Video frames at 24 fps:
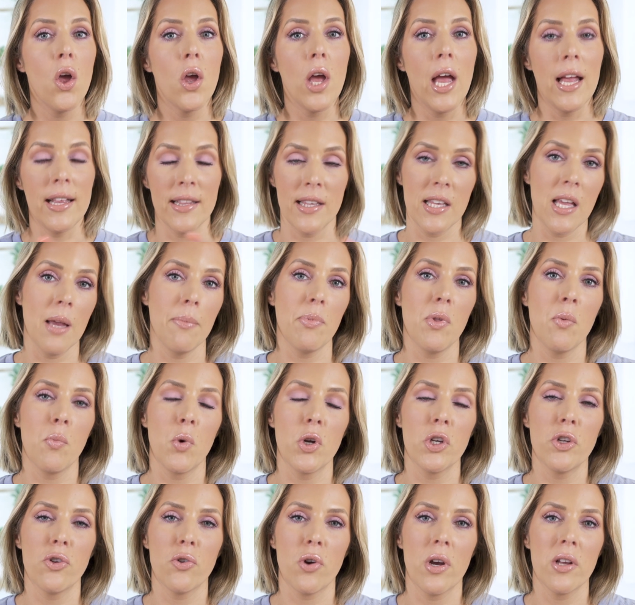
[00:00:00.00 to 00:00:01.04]
and skip the
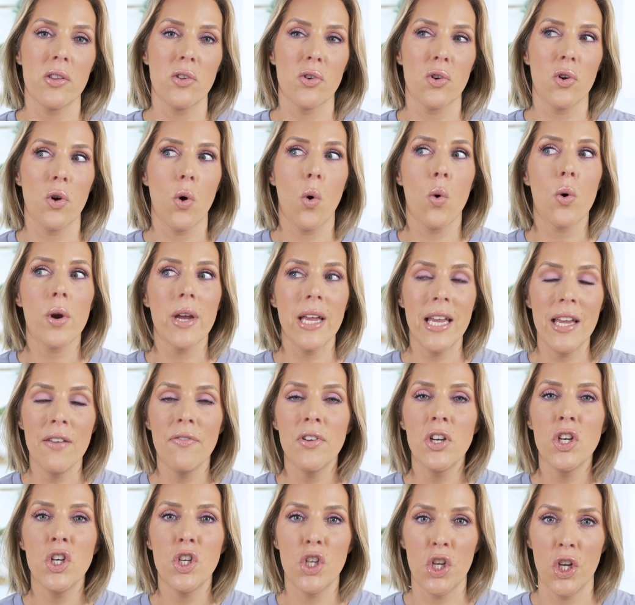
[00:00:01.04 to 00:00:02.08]
moisturizer, or
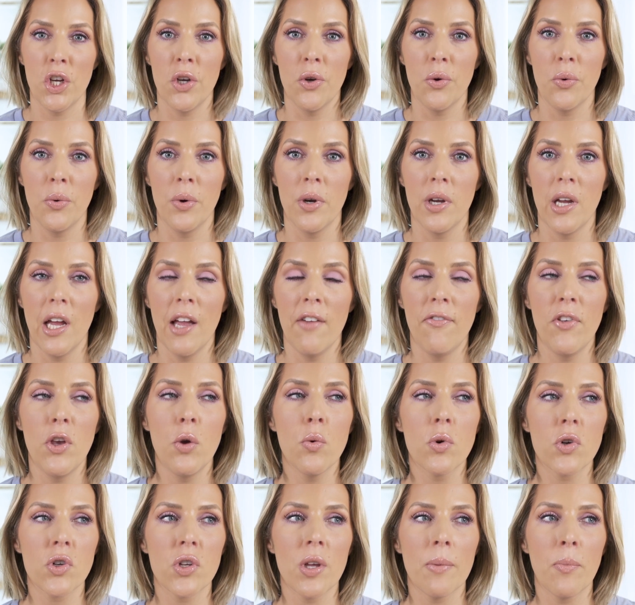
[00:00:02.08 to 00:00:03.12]
even two. If you
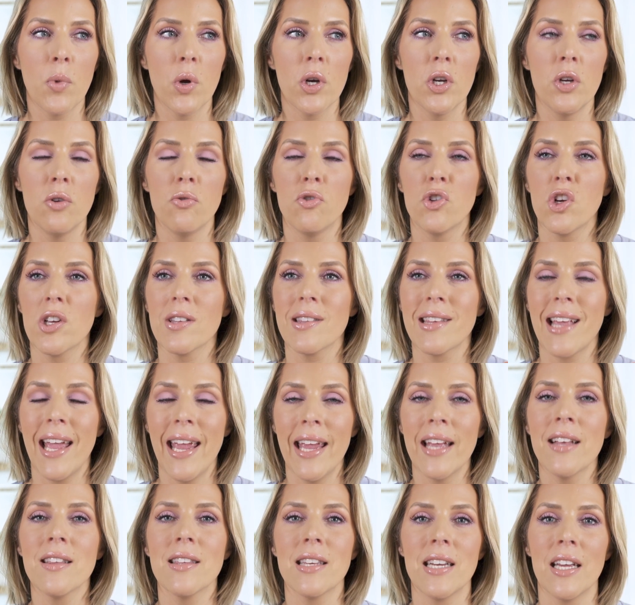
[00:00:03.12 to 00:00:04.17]
are someone who just
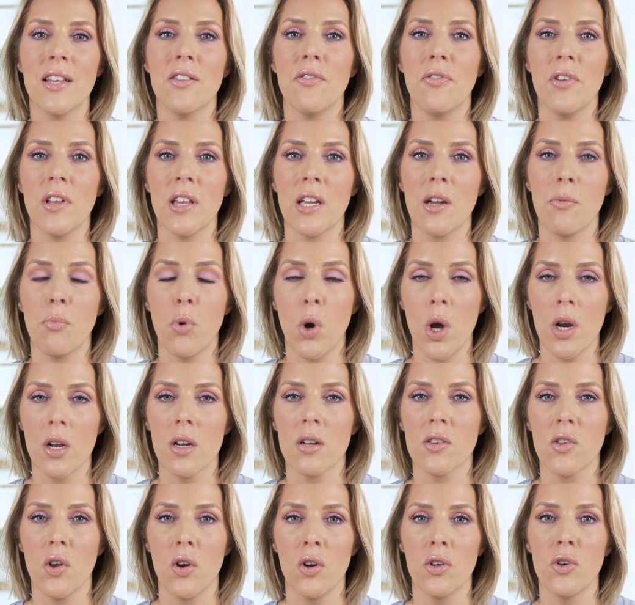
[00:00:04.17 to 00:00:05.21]
can't stand the feeling of
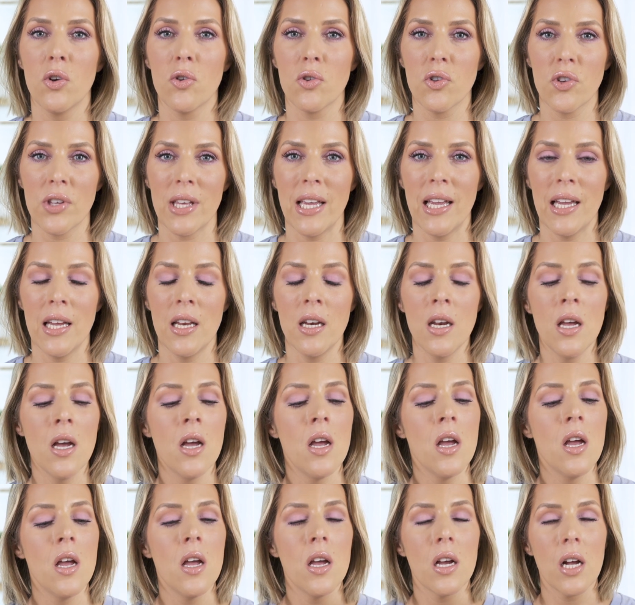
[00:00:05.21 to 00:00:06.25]
products on your skin,
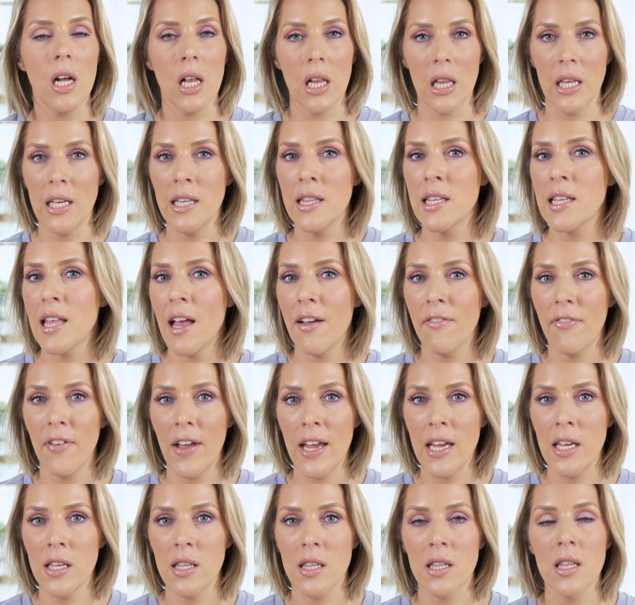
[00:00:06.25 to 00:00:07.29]
cleanse that
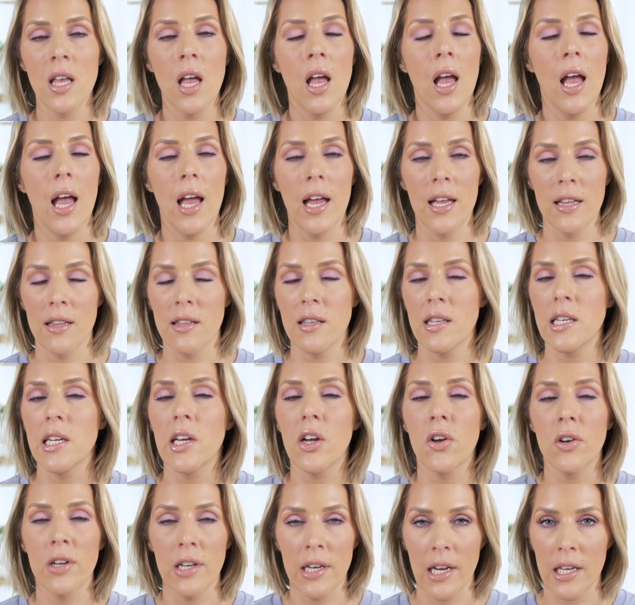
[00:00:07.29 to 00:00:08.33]
face and
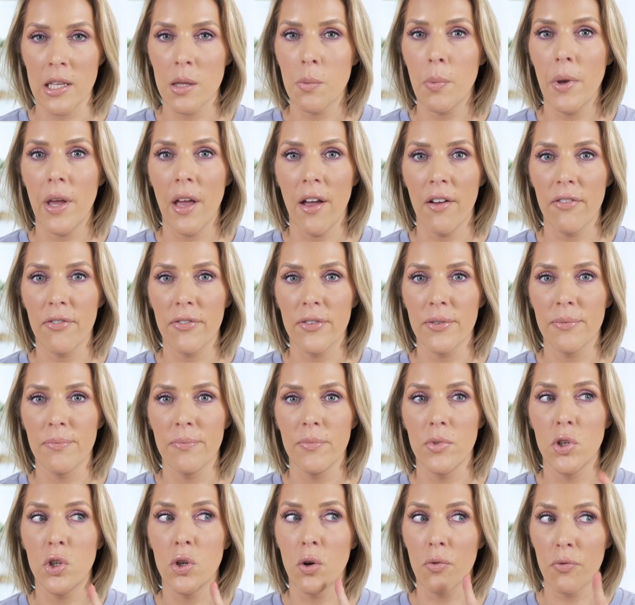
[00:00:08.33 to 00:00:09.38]
stick on an SPF.
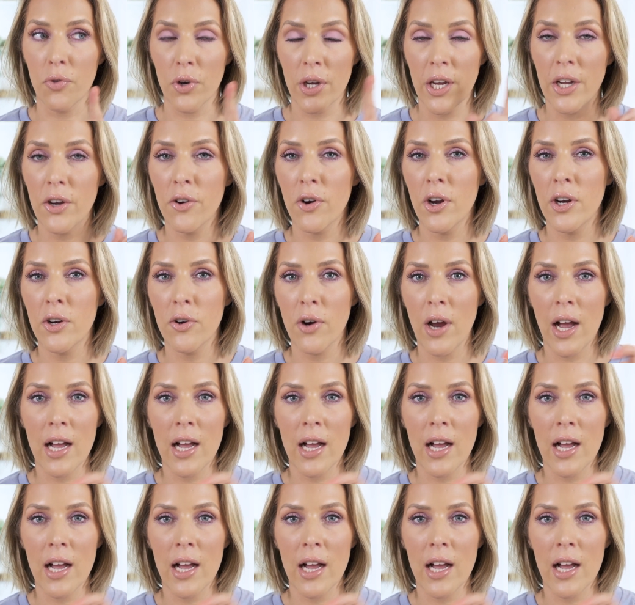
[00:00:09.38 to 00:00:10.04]
Don't forget your under